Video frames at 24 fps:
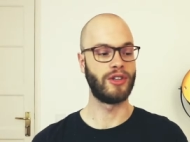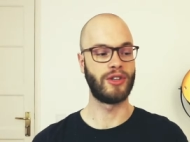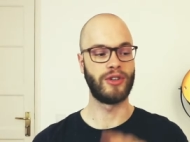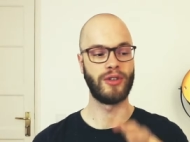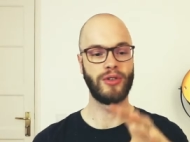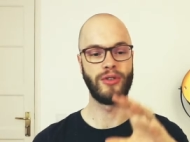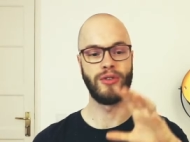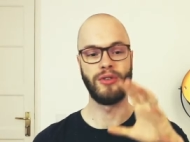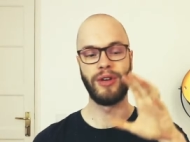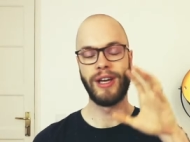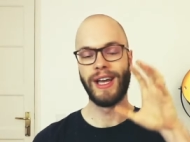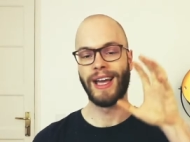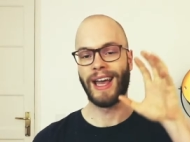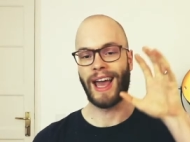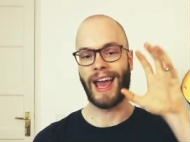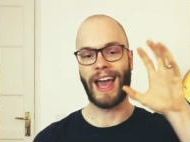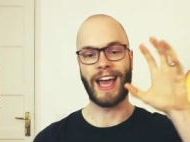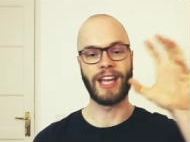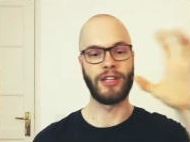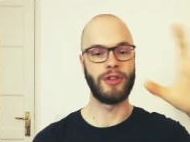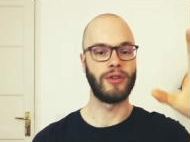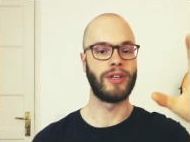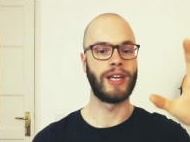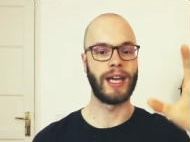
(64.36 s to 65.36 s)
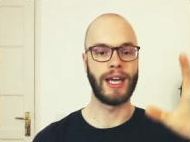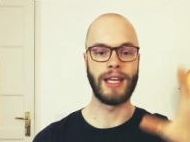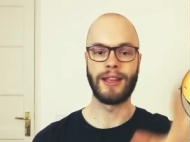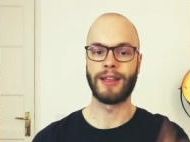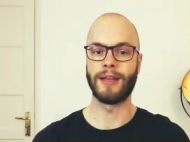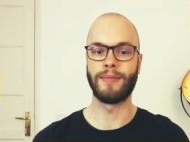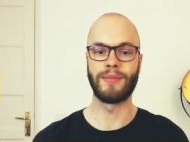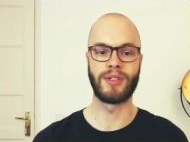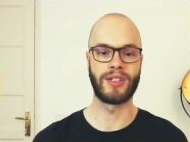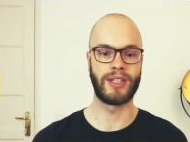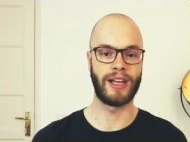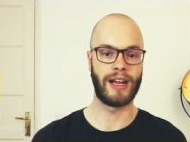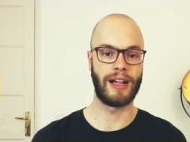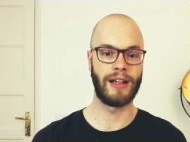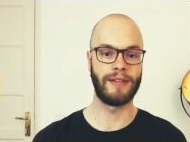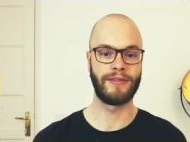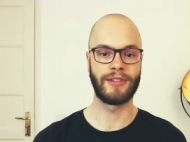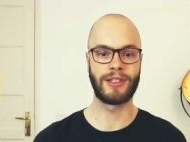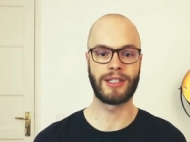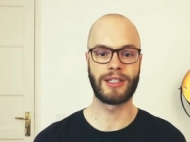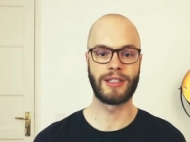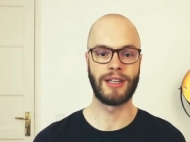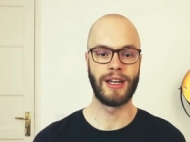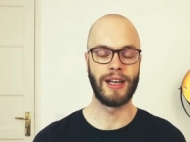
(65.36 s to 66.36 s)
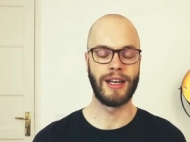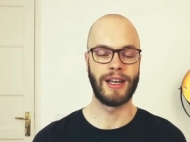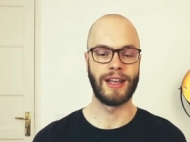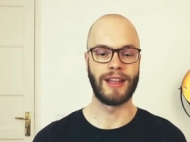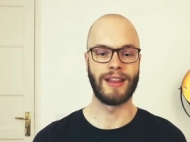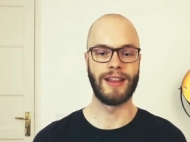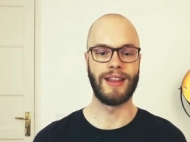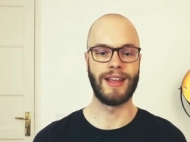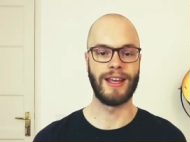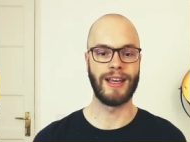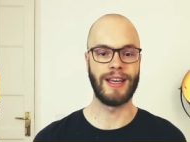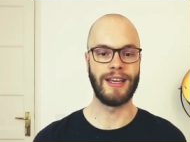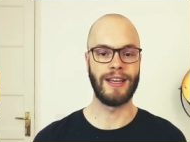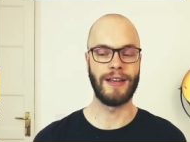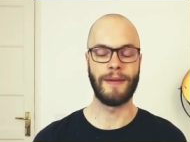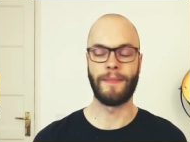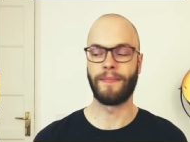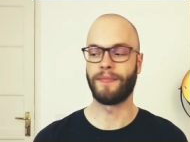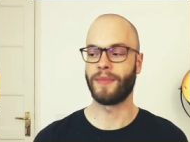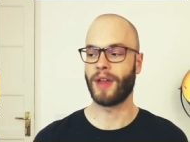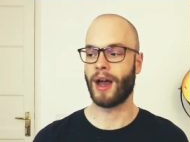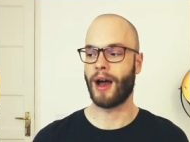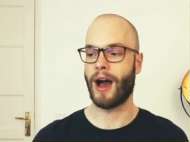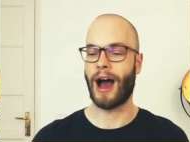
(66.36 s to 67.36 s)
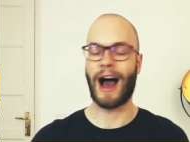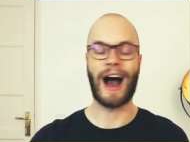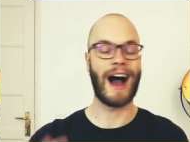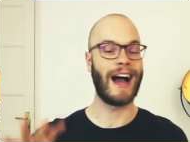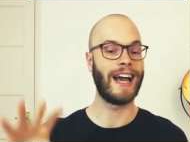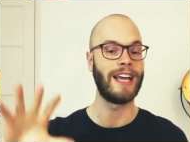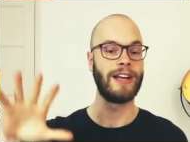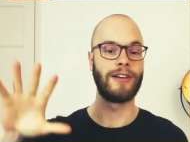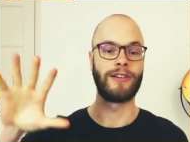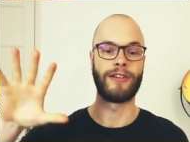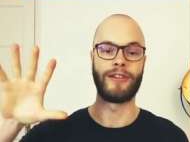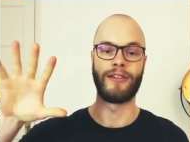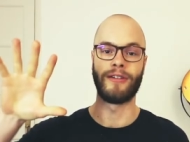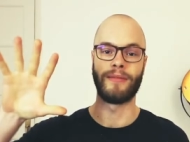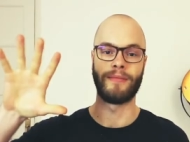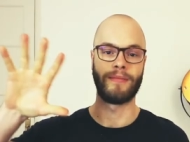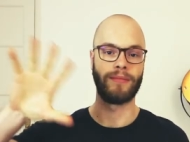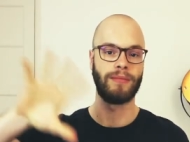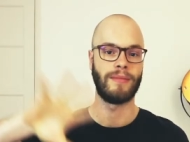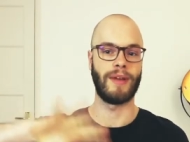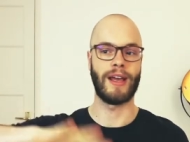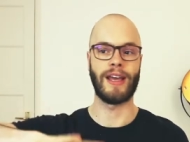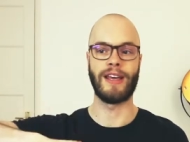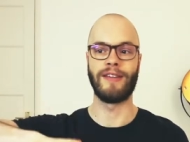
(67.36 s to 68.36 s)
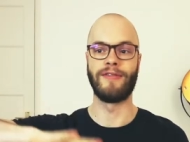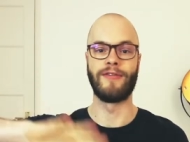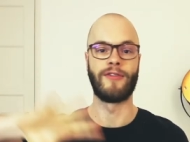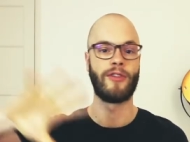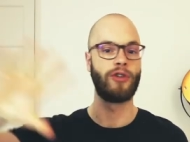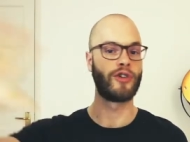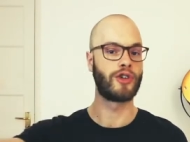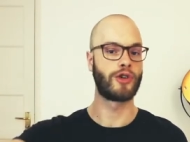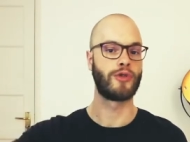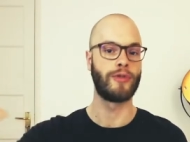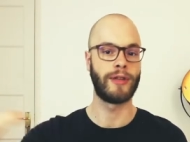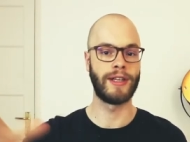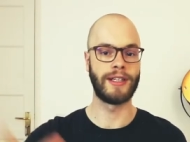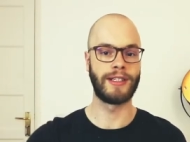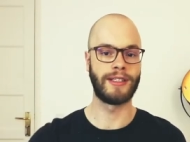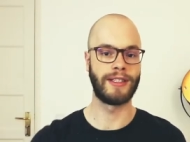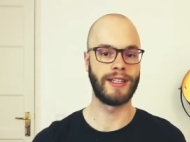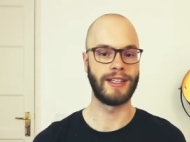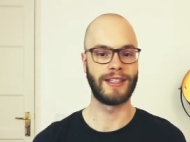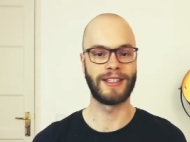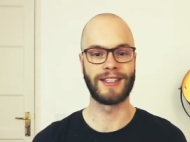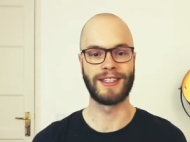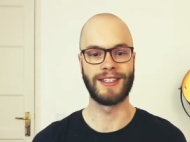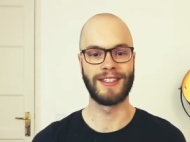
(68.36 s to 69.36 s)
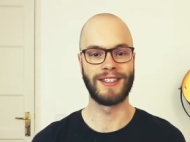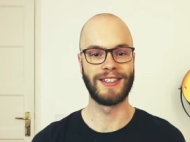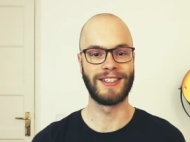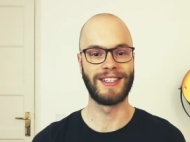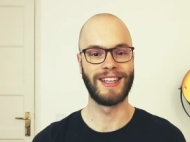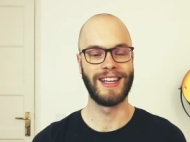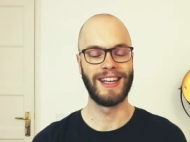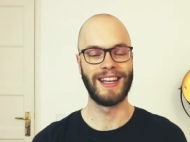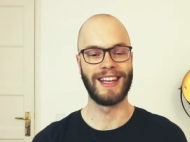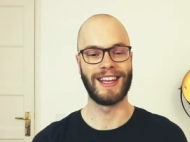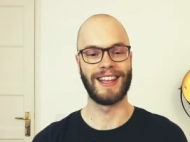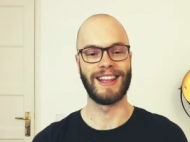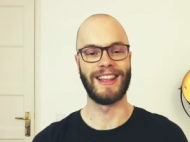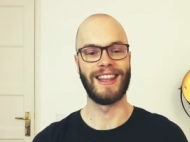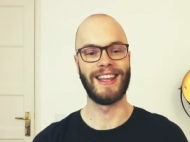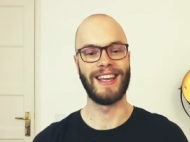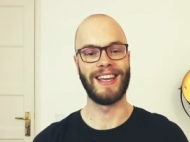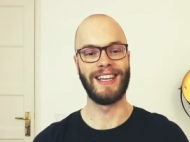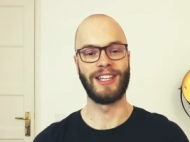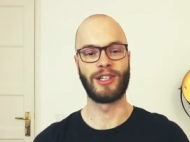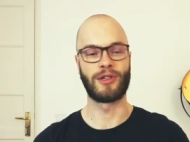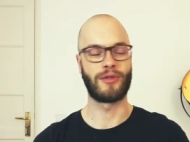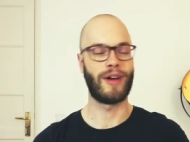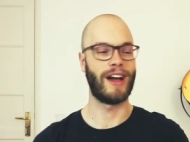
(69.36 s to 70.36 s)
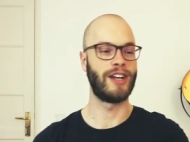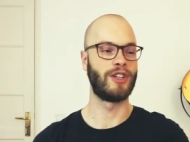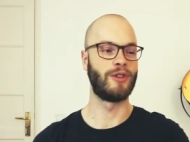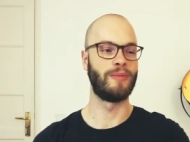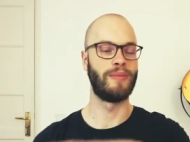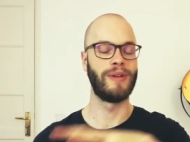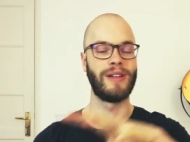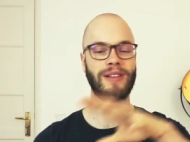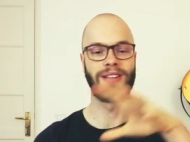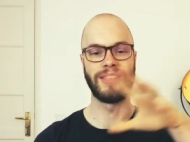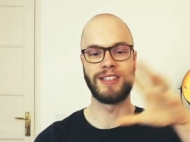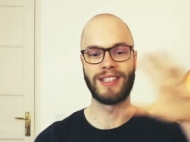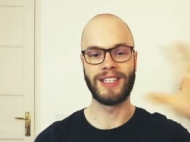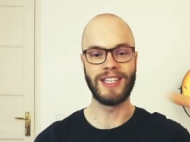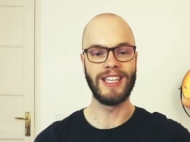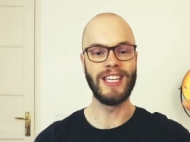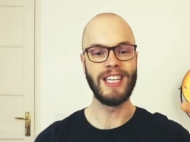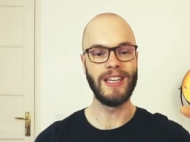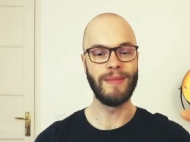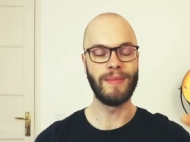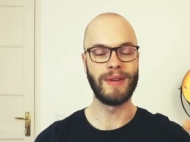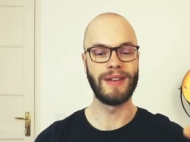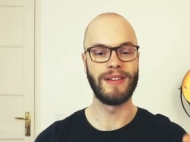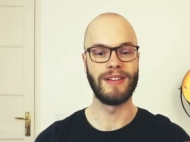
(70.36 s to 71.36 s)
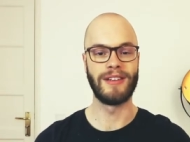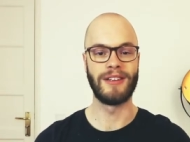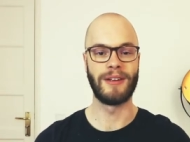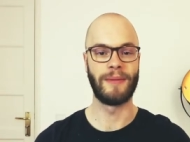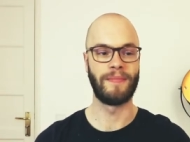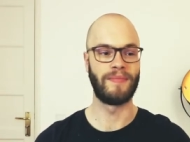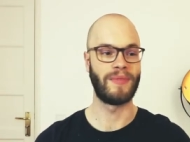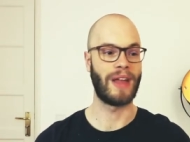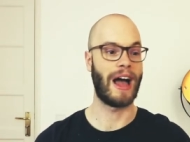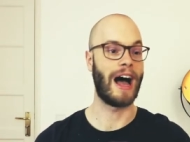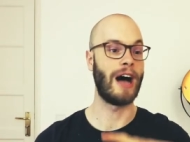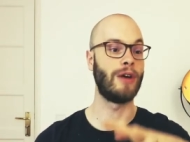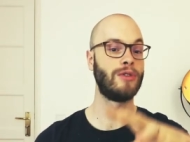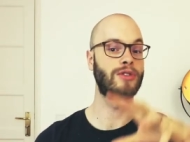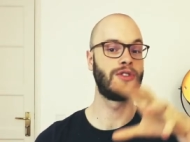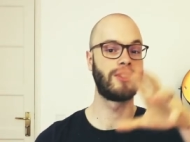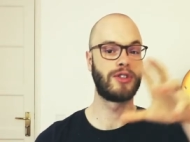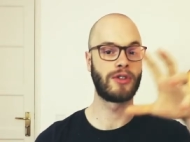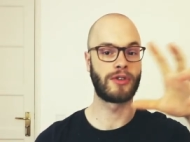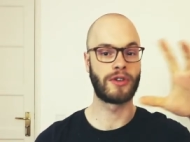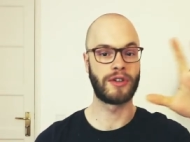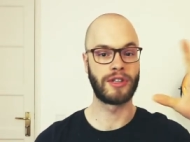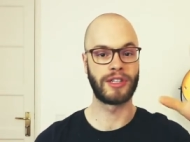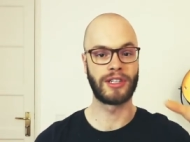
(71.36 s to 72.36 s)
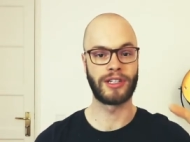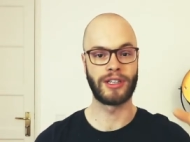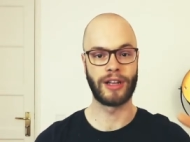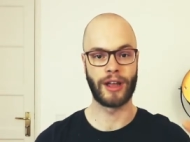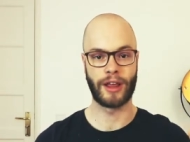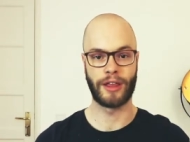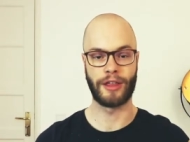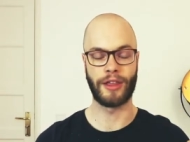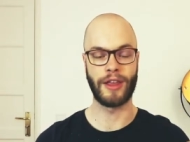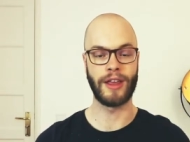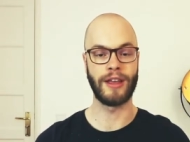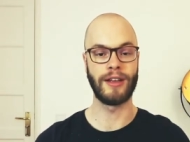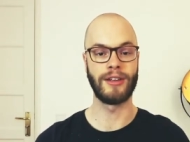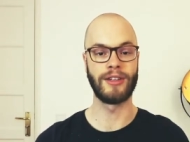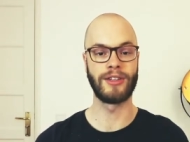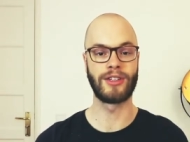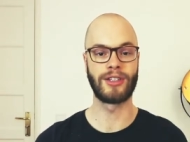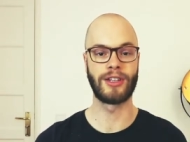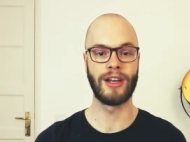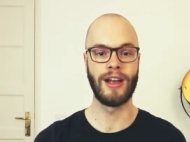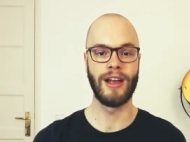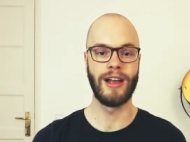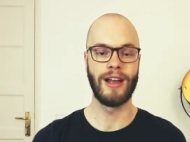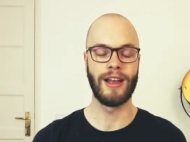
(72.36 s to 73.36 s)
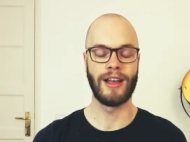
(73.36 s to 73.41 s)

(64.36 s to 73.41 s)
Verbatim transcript: to educate themselves, they hire a virtual assistant, they try to build a team and outsource things,